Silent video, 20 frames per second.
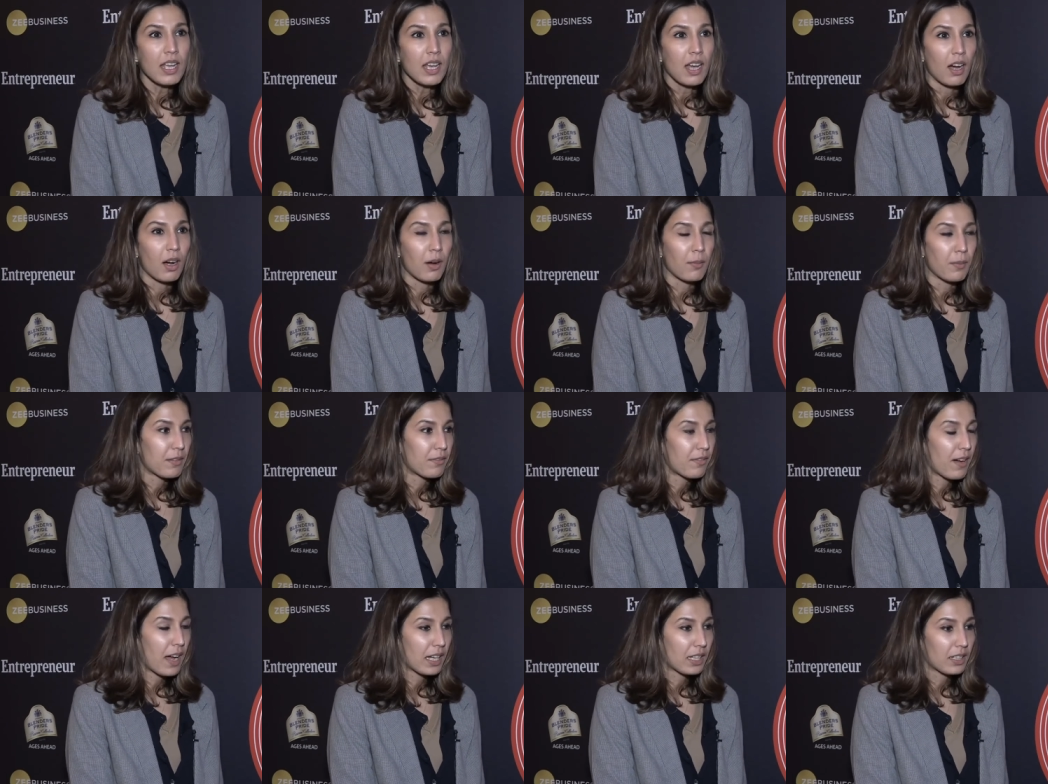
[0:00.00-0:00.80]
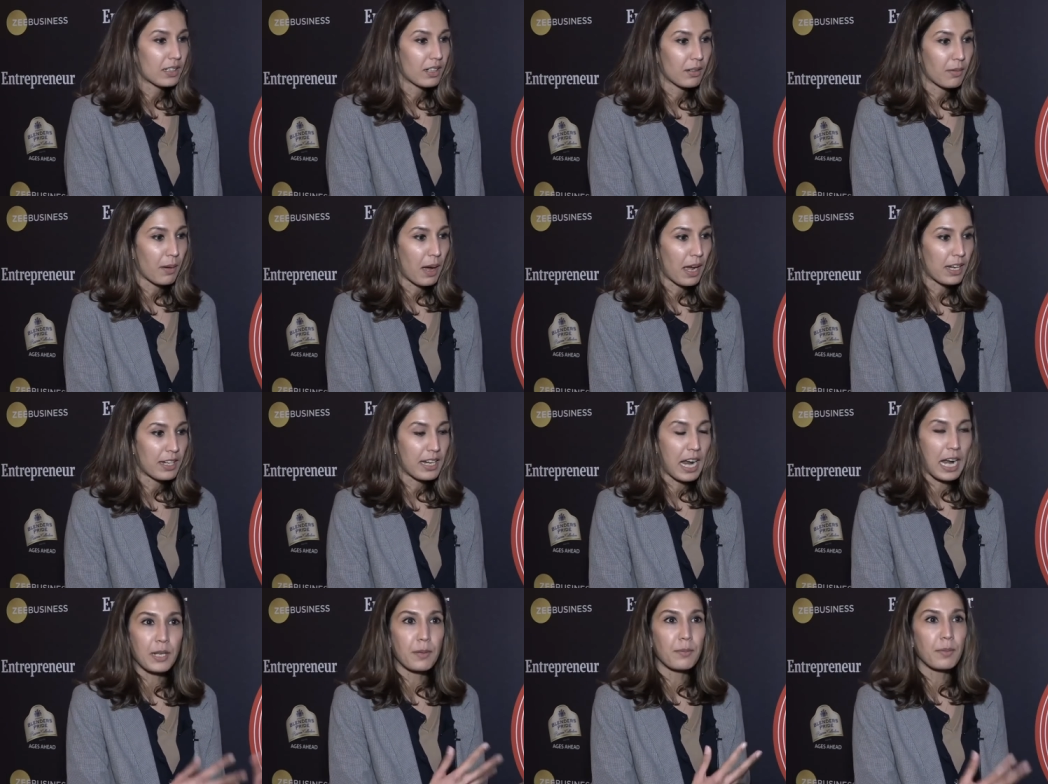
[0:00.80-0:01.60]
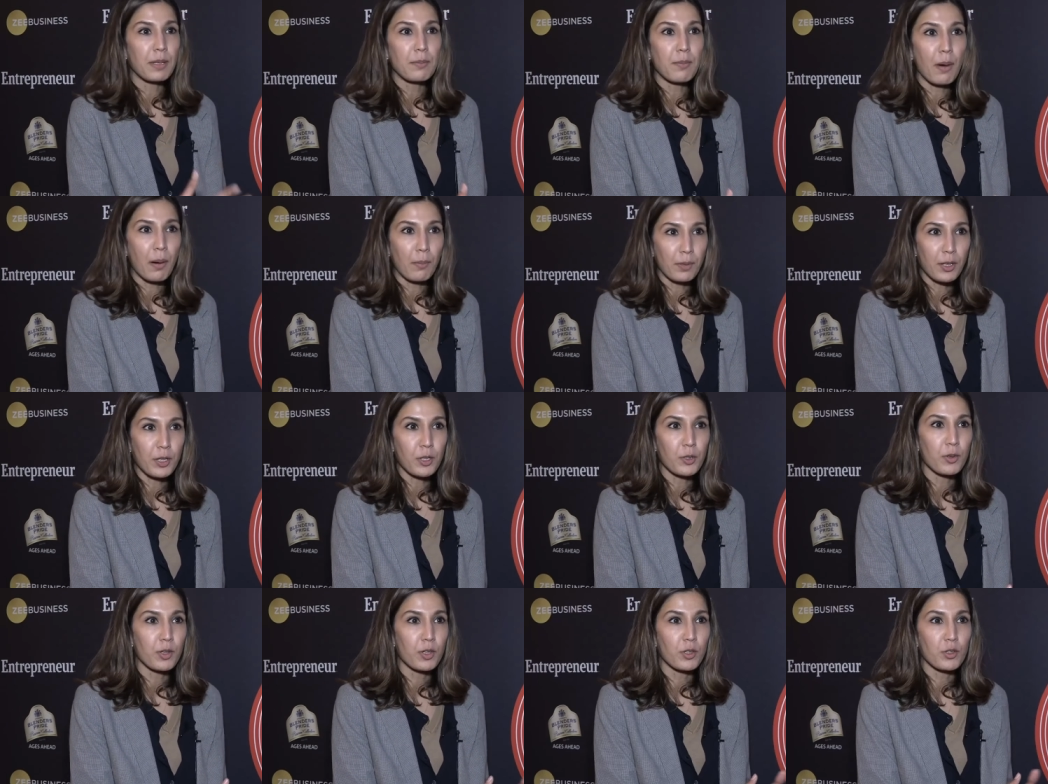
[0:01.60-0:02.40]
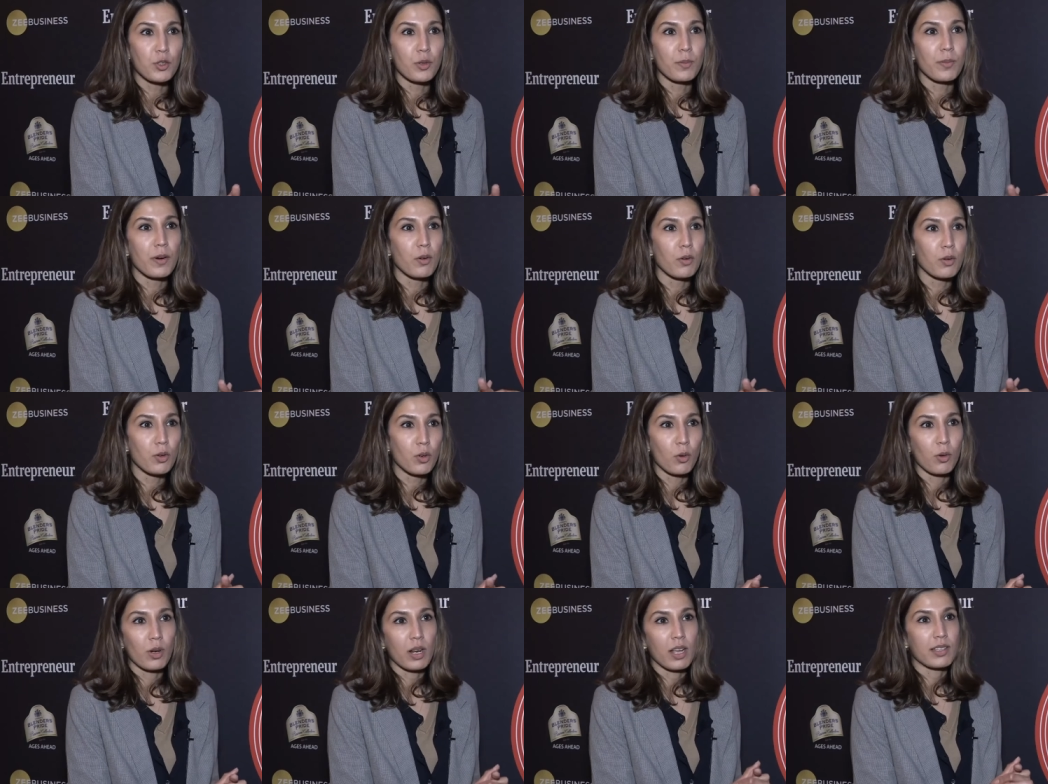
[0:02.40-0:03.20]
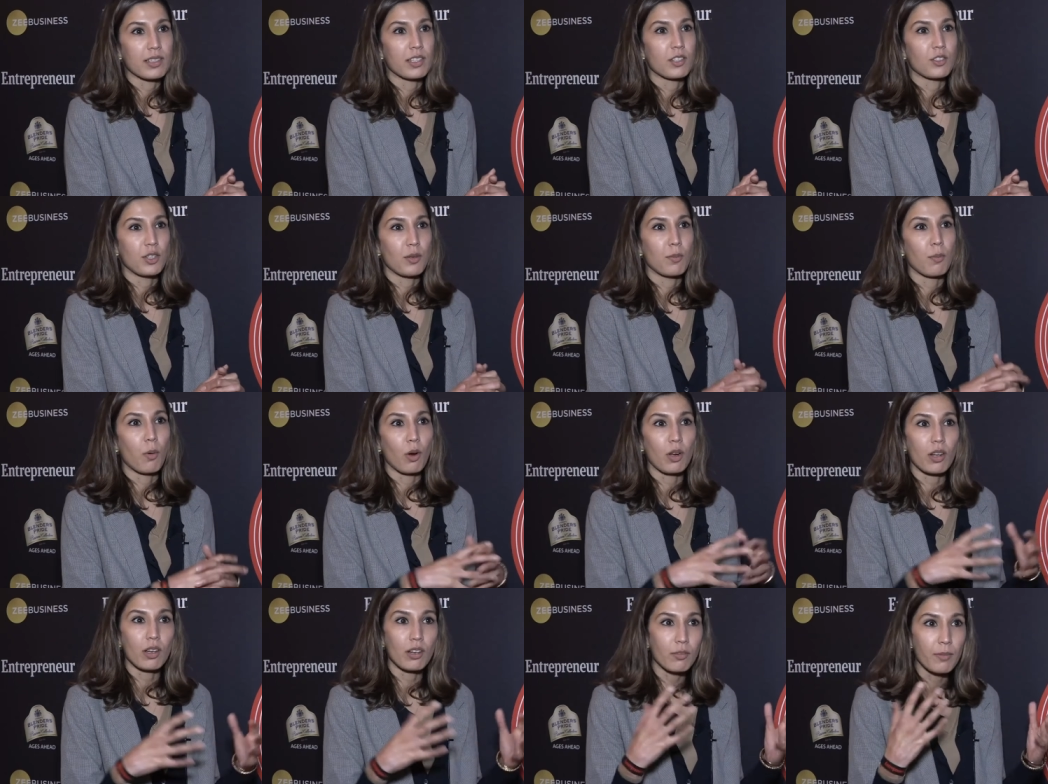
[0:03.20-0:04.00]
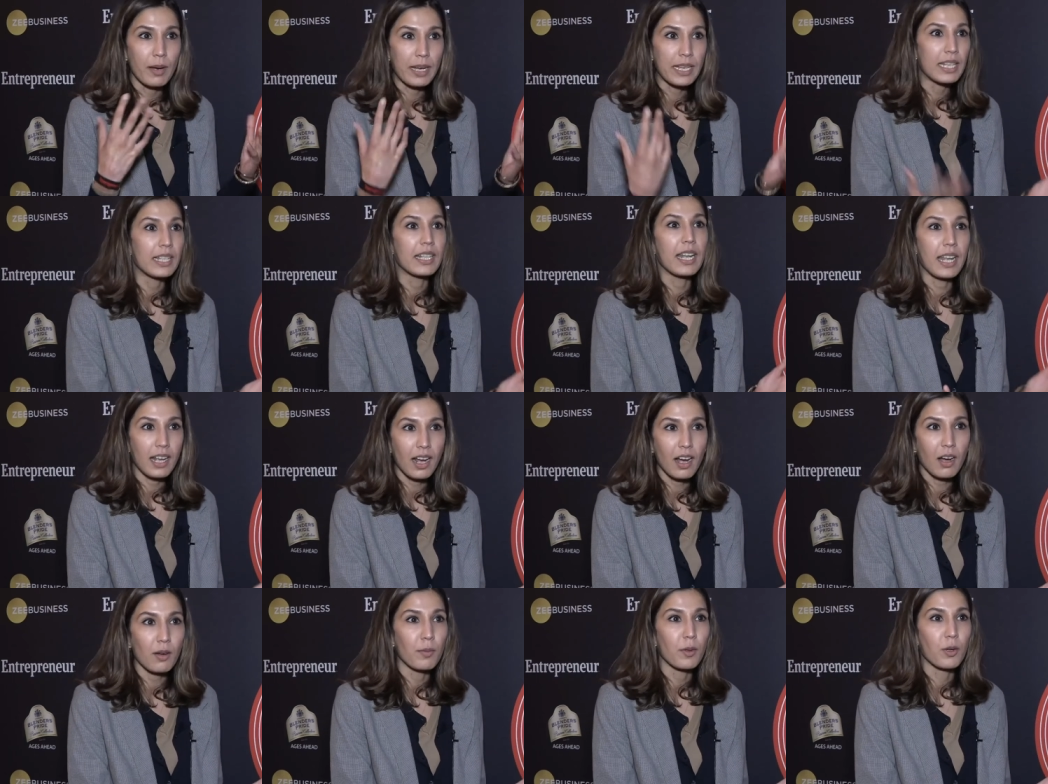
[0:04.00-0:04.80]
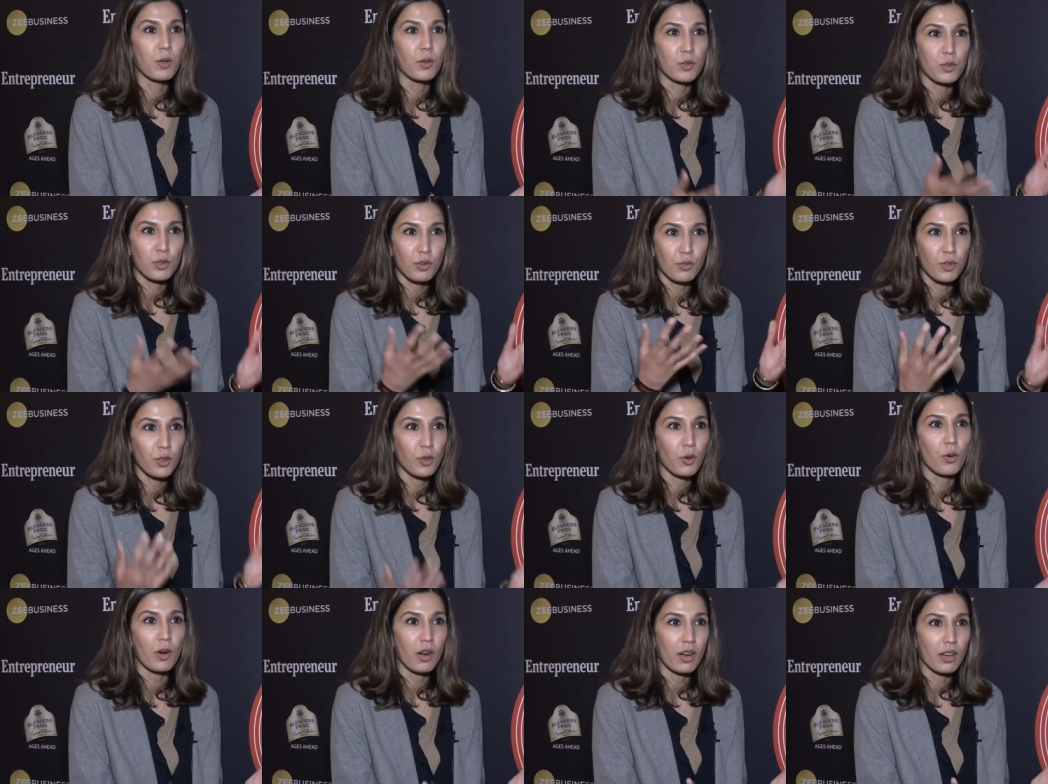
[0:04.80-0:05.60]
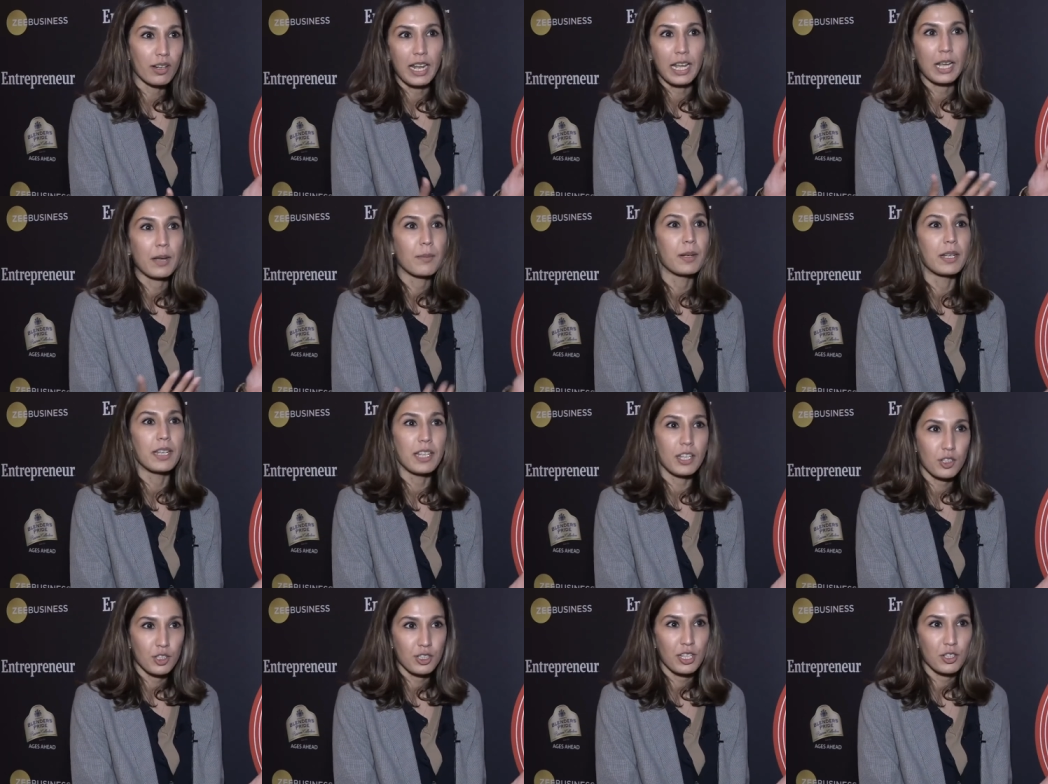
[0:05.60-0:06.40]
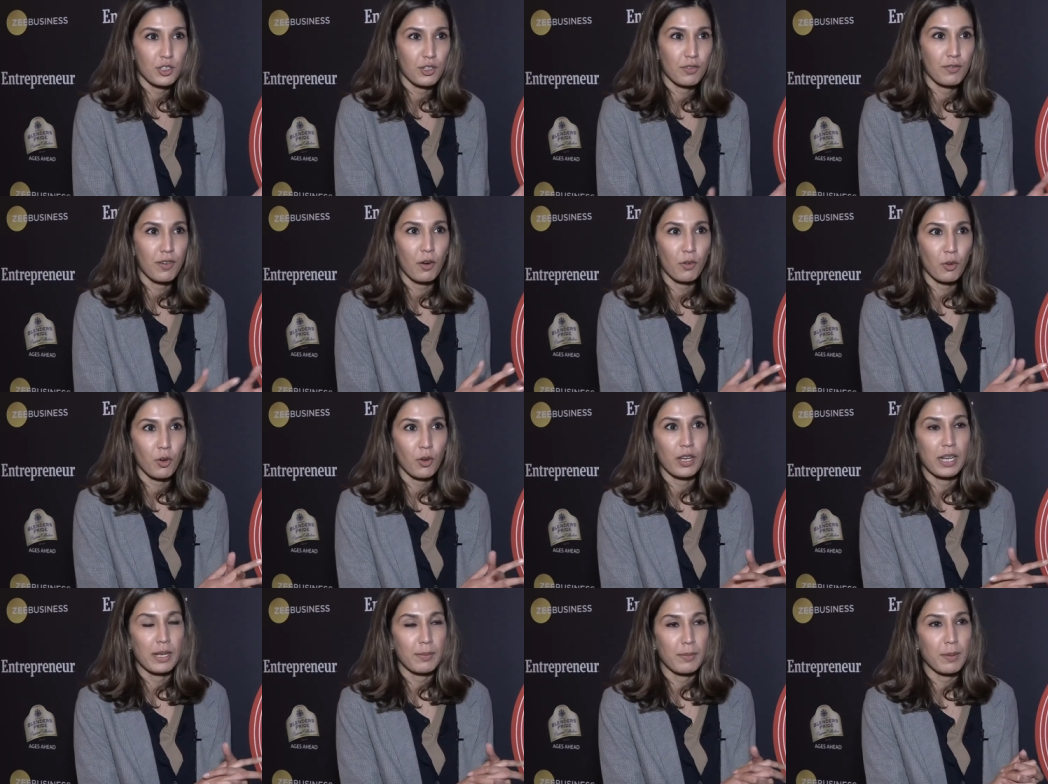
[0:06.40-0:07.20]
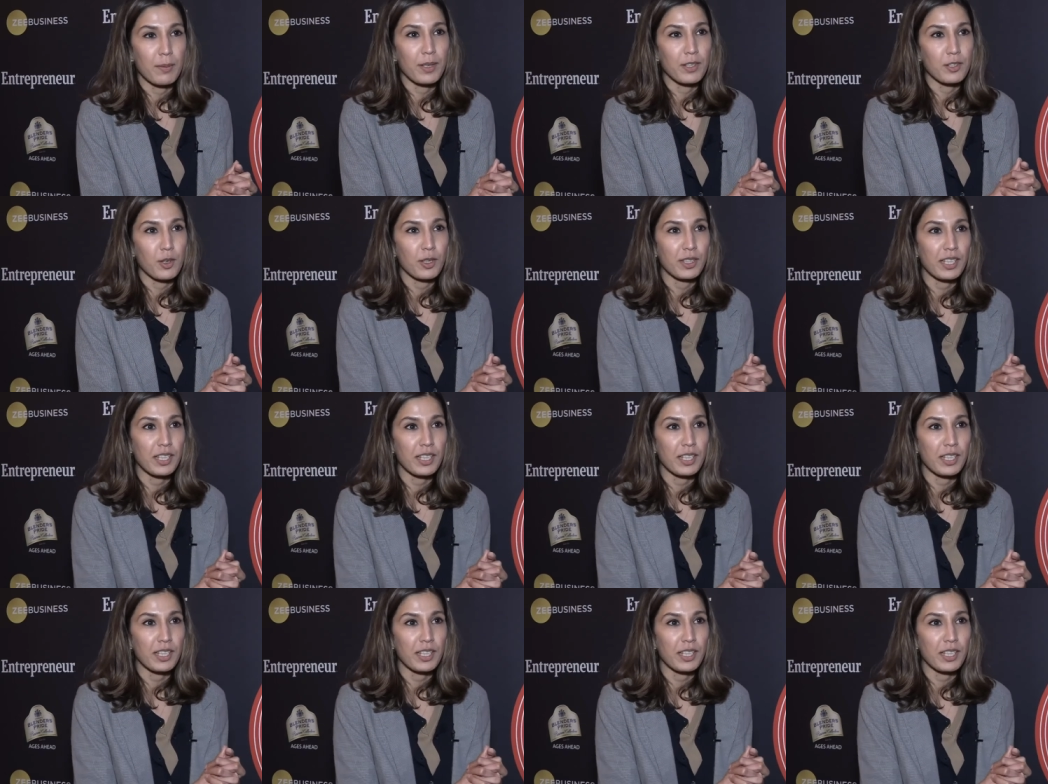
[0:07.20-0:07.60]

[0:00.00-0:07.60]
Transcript: Um, in fact, uh, I randomly bumped into a consumer who told us that she bought her wedding lehenga because of, you know, a recommendation that she found on LBB. So I